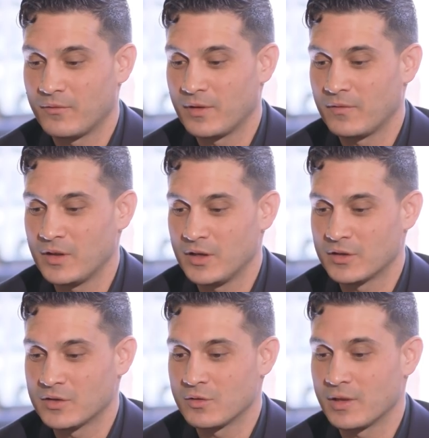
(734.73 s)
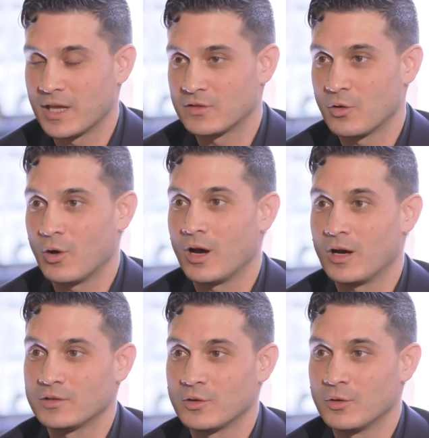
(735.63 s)
50 years doing that. So,
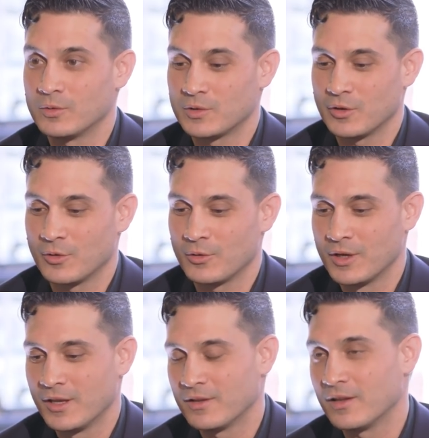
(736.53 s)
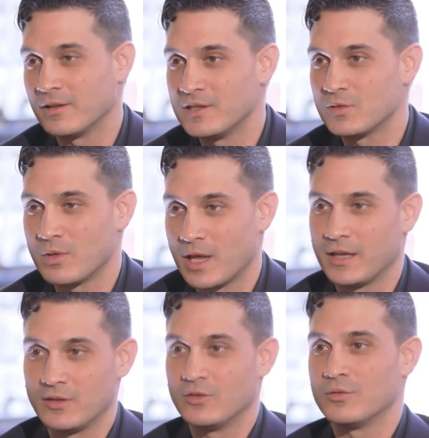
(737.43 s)
so, years. so the least they
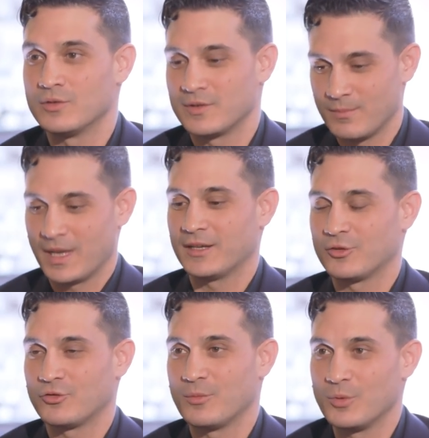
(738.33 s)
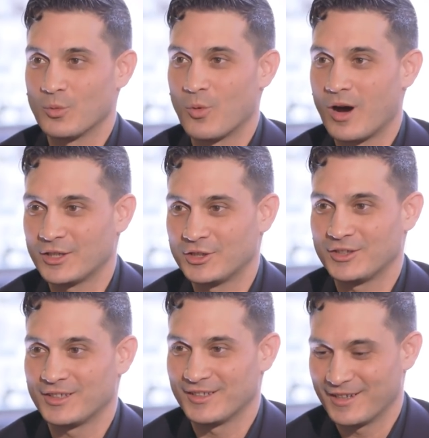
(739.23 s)
can do is make a tribute watch